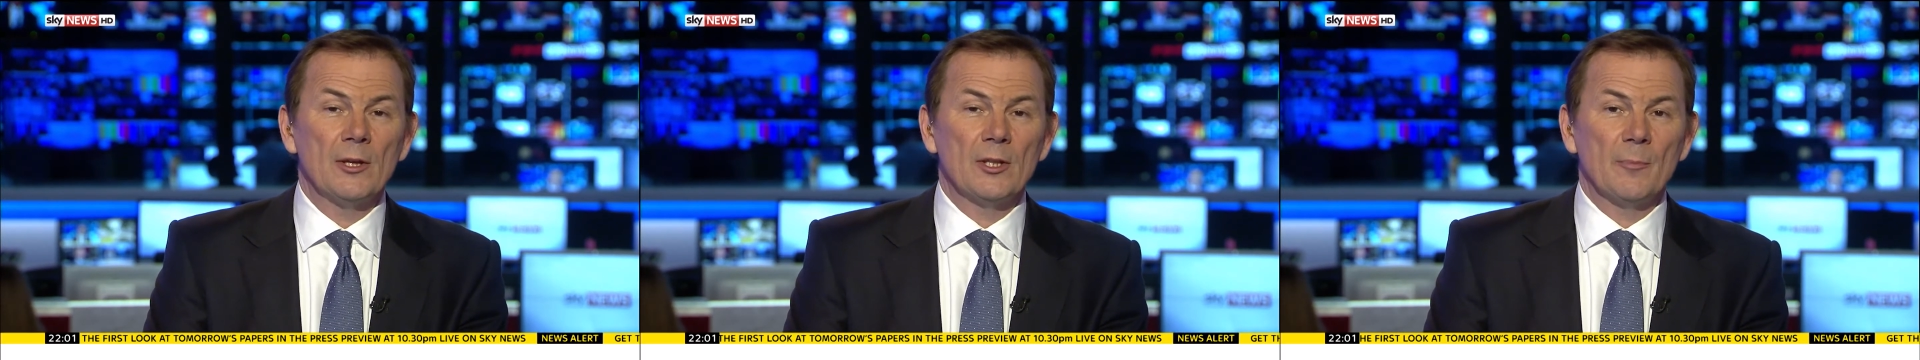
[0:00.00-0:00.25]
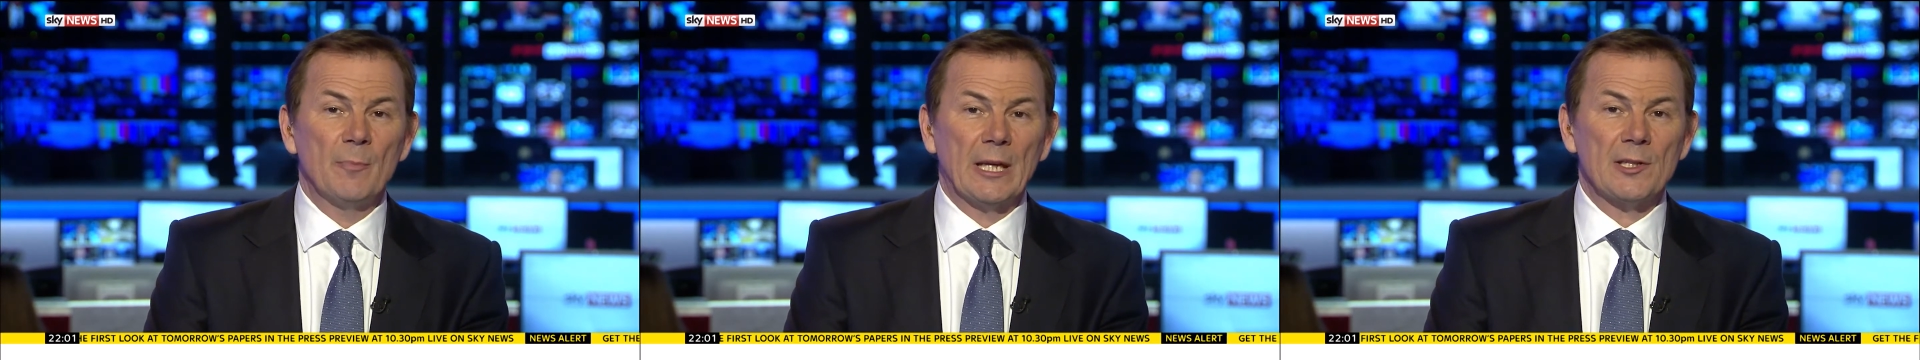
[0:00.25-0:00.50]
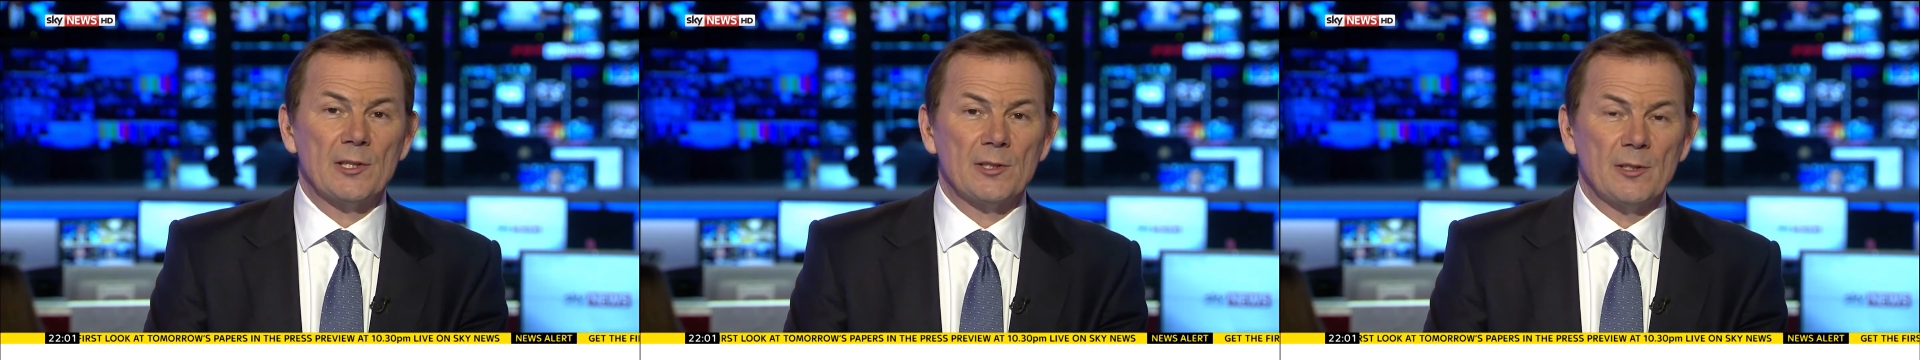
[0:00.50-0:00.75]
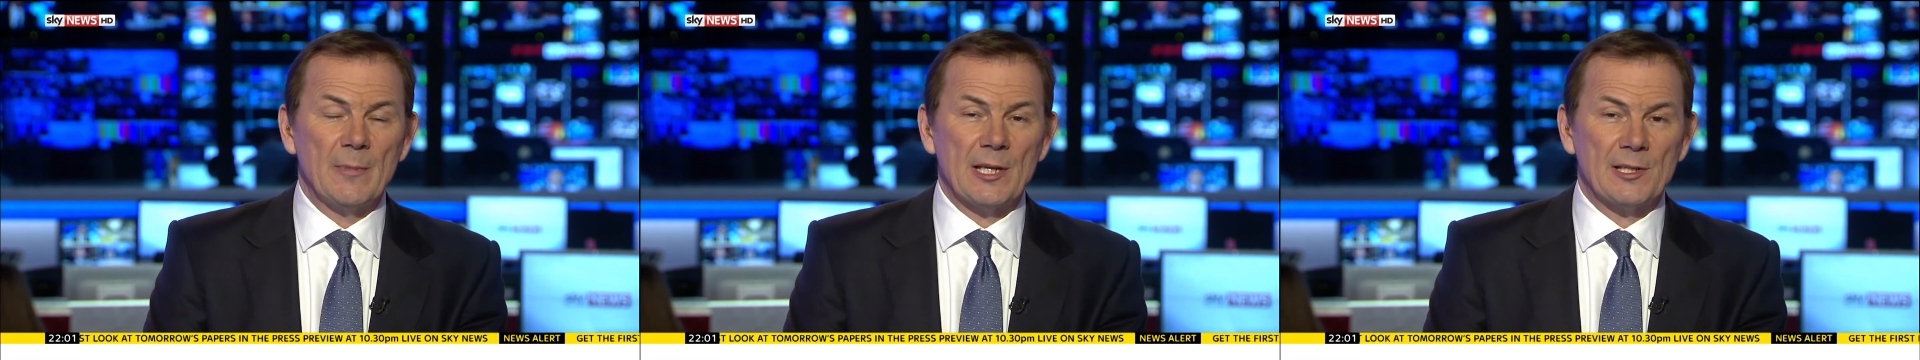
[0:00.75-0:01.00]
the biggest
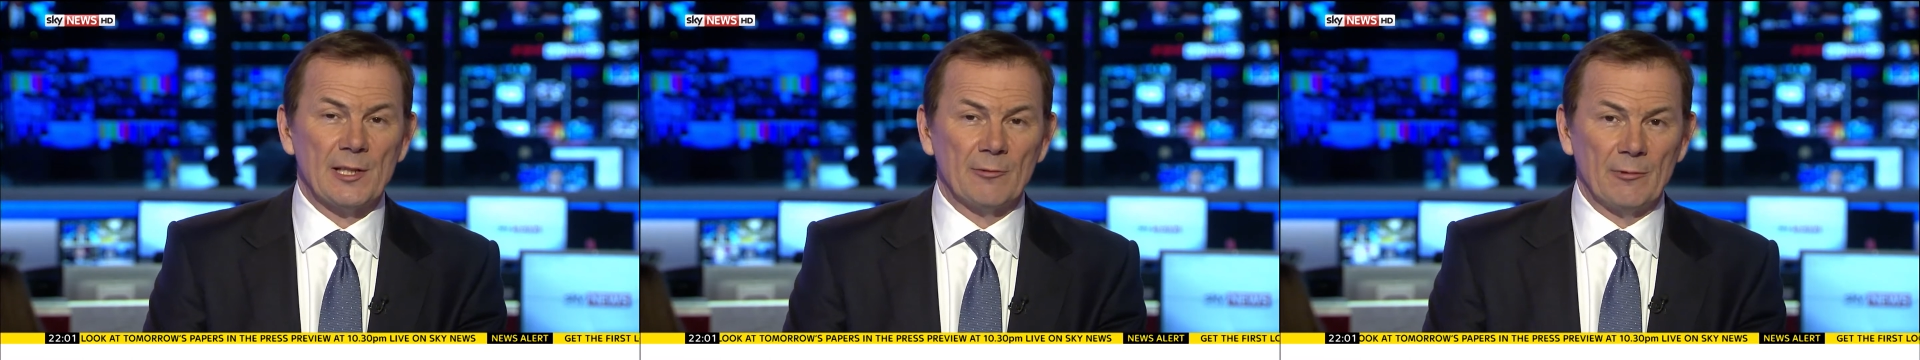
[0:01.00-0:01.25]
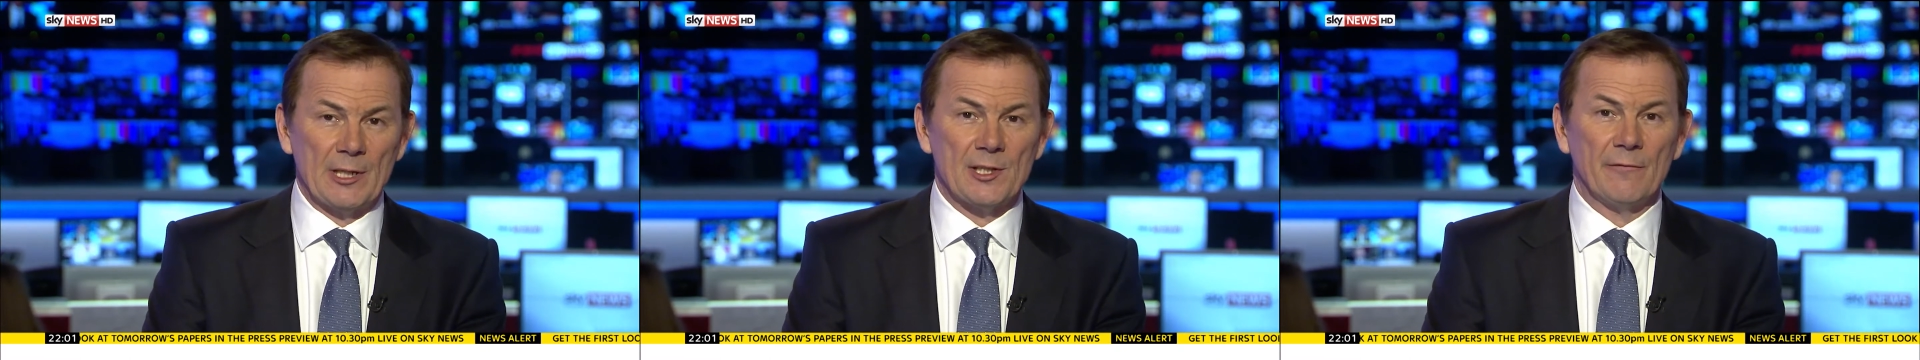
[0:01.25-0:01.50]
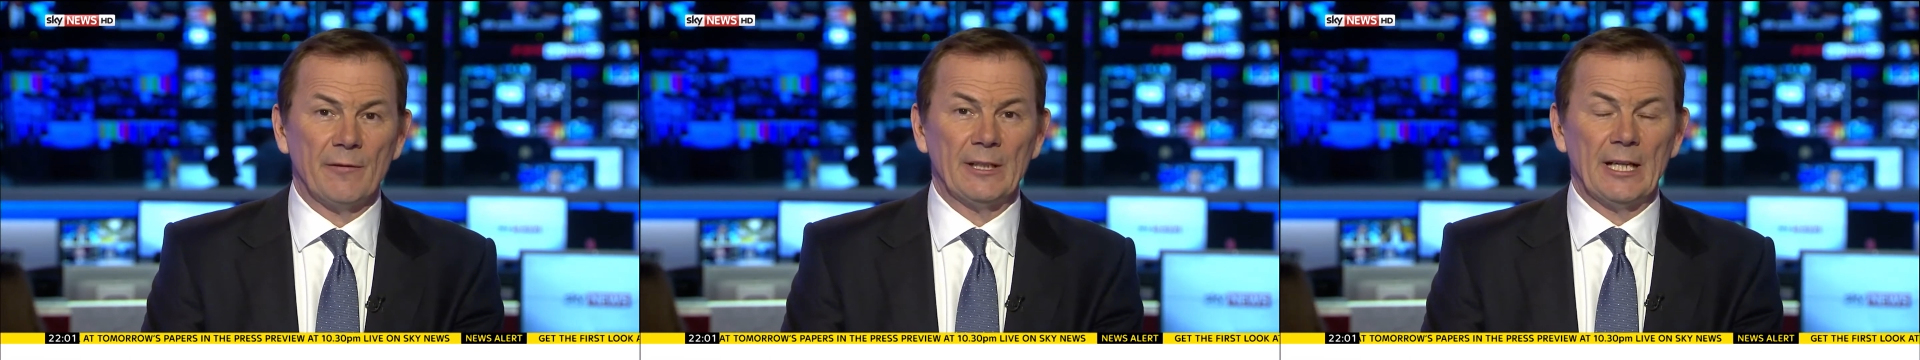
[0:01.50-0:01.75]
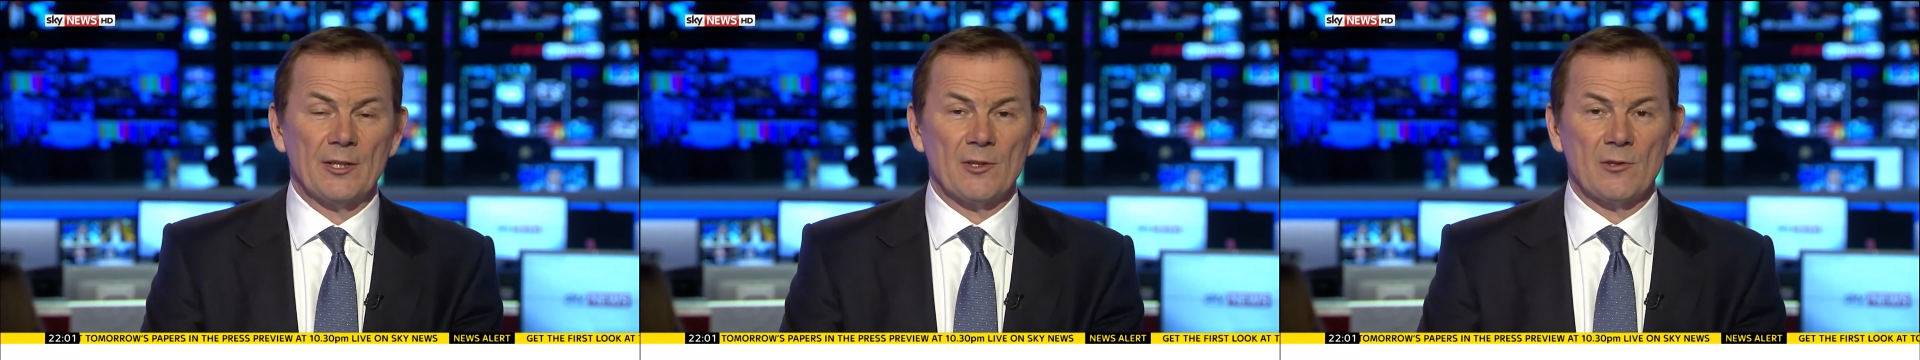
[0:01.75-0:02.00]
domestic risk to
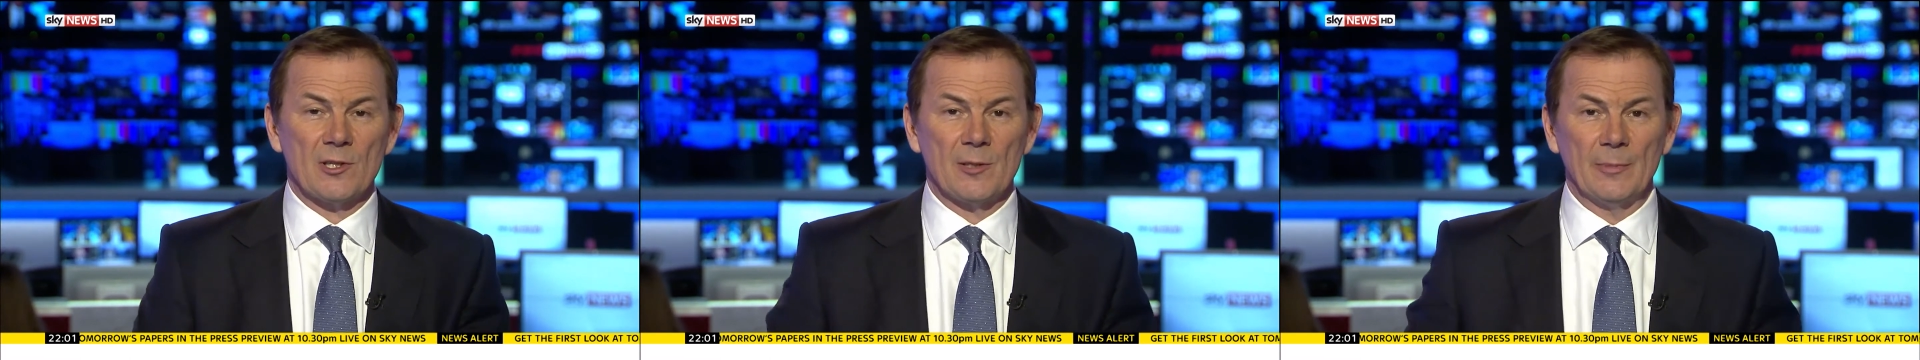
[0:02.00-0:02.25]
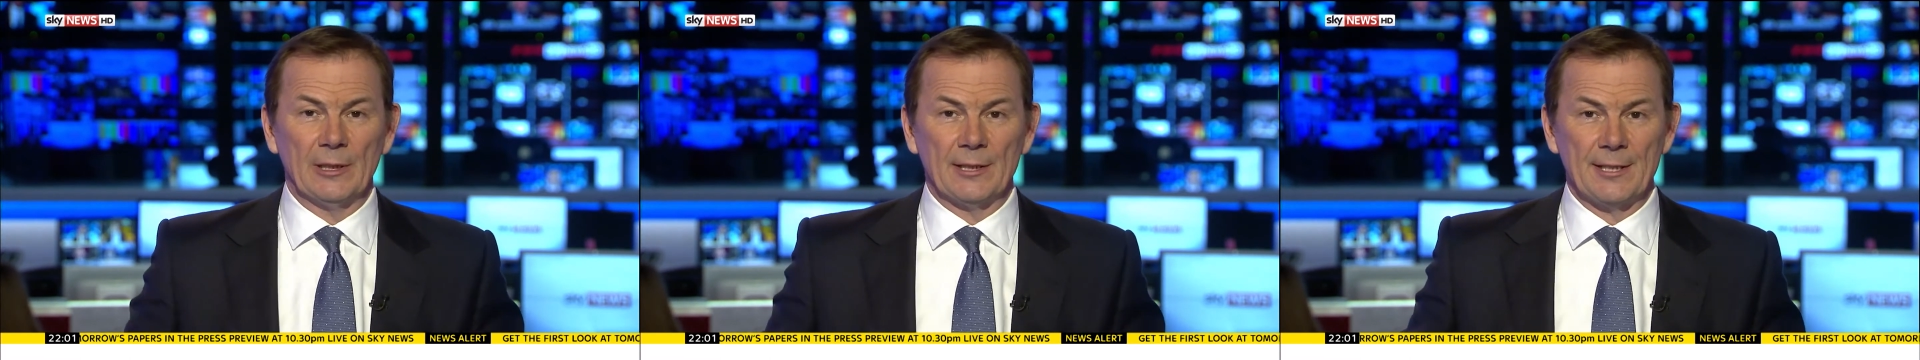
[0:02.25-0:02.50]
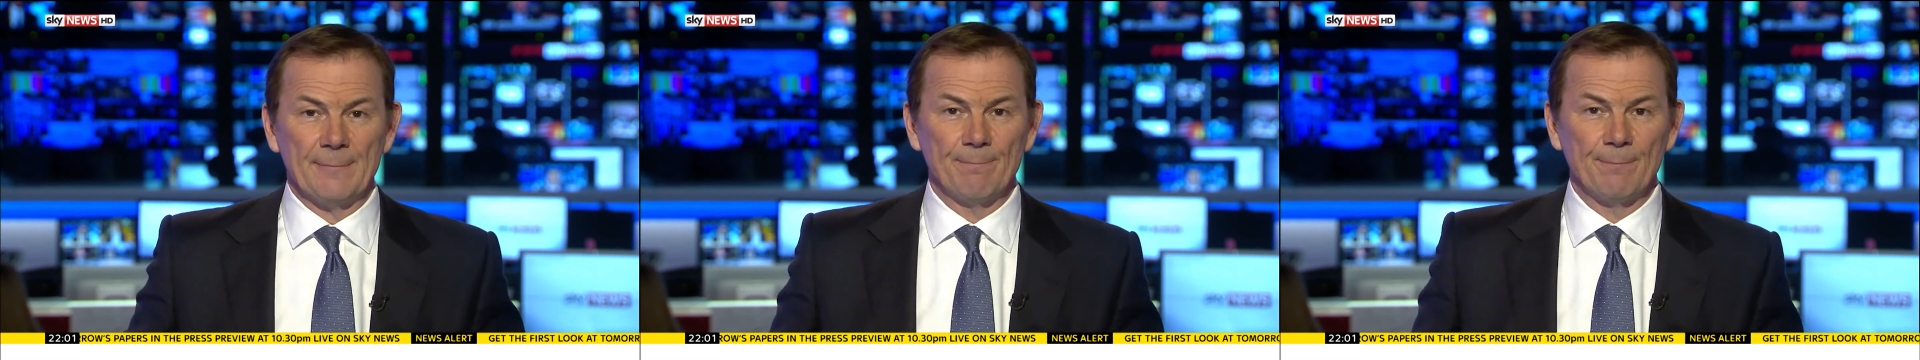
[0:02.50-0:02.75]
financial stability.